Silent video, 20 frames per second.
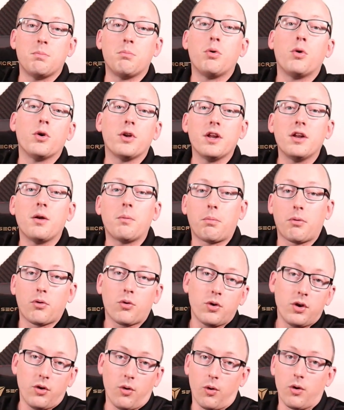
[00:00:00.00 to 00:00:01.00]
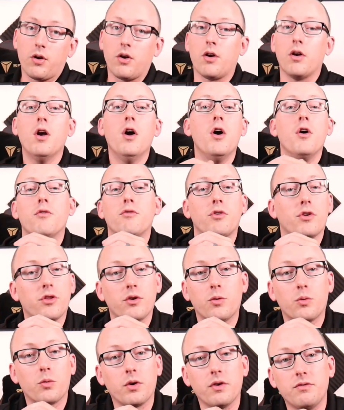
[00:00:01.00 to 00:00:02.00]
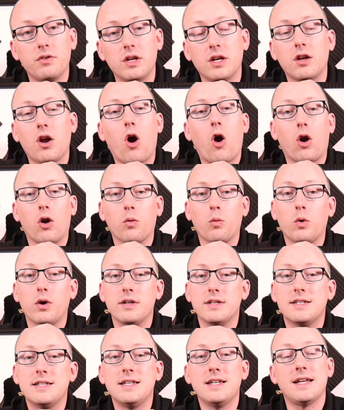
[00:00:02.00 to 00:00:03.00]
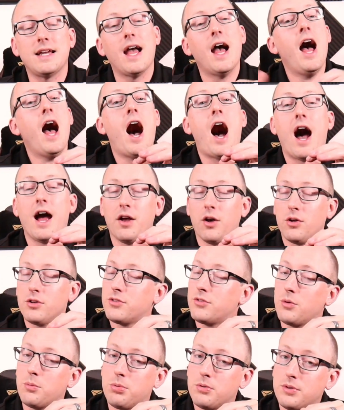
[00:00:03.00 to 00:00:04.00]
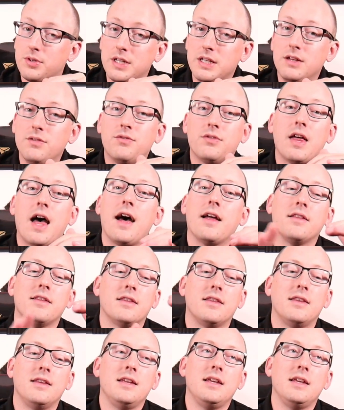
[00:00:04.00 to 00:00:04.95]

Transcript: to put in a pre-order for the Rivian R1T. I also believe that